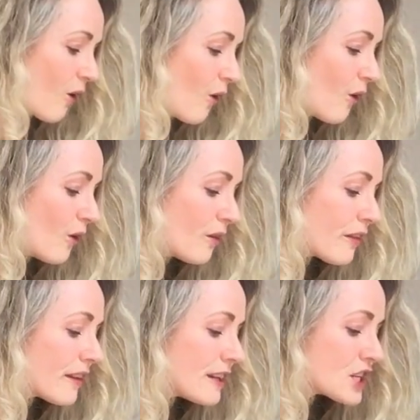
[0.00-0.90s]
all
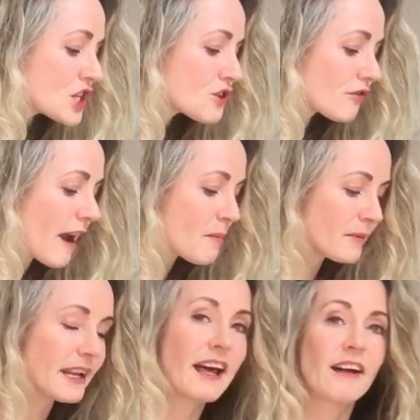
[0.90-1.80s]
the
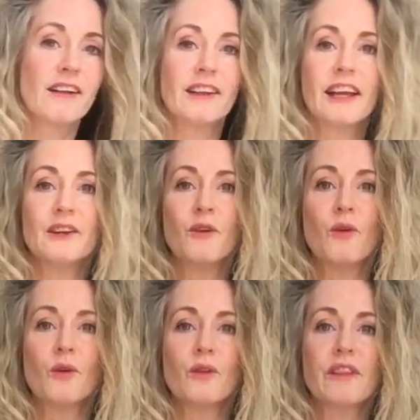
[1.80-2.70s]
shrapnel and
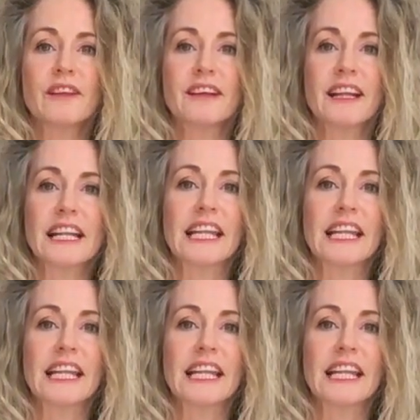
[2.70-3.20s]
all the